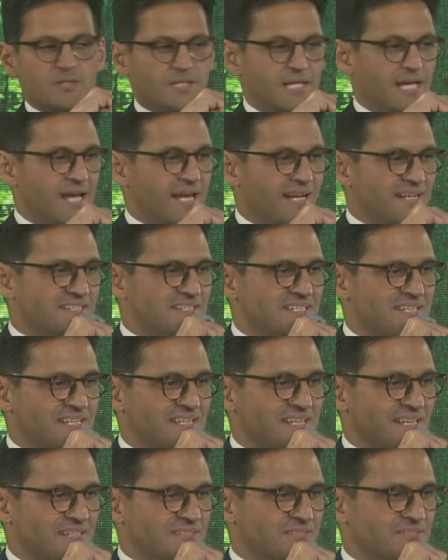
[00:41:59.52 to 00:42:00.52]
Yeah, I can see
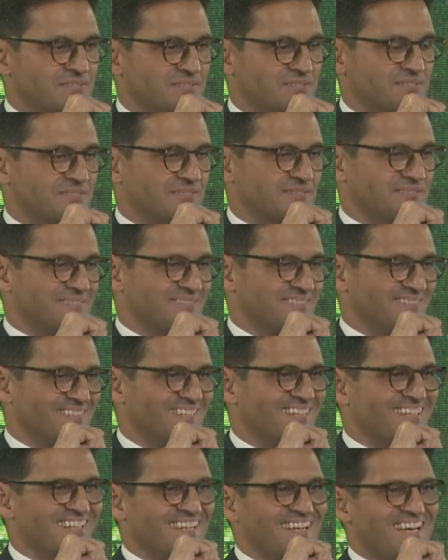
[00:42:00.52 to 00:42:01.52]

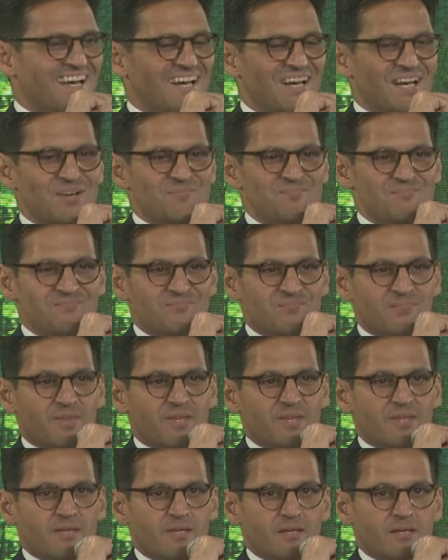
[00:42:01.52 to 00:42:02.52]
that.
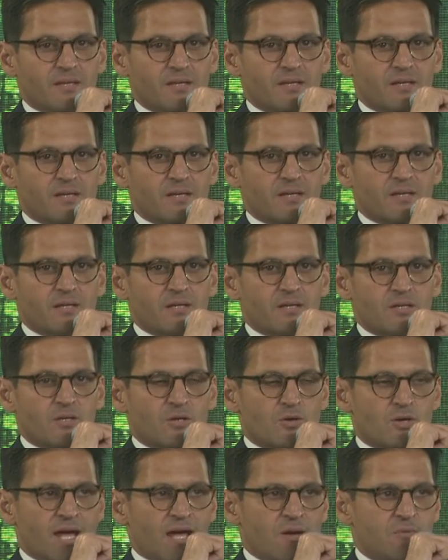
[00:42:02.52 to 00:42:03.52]

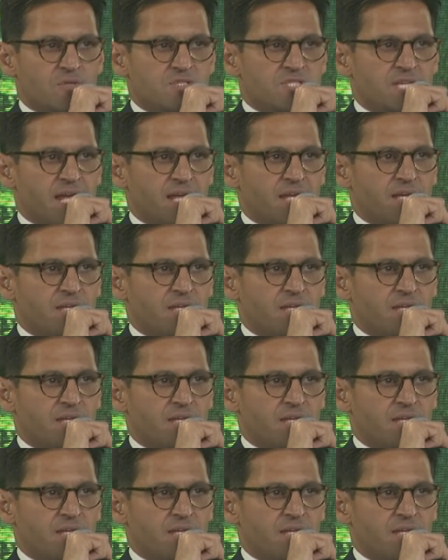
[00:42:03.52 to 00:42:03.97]
Look, I would say